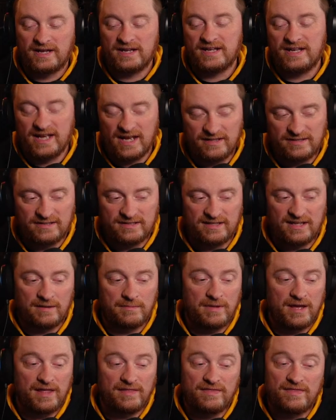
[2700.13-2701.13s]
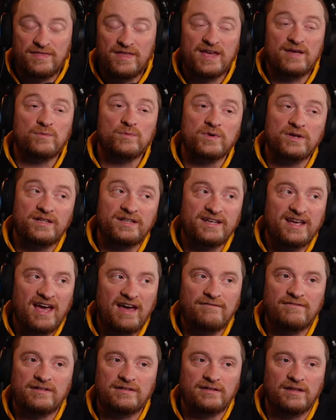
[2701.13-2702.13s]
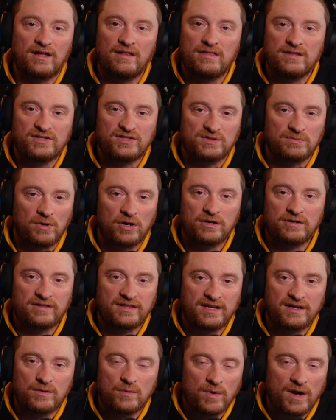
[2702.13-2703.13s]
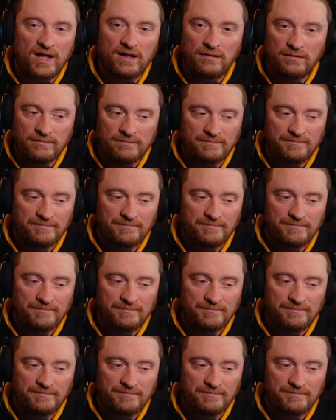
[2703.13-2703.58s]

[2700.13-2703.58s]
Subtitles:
against them, and they really haven't done the smart thing well.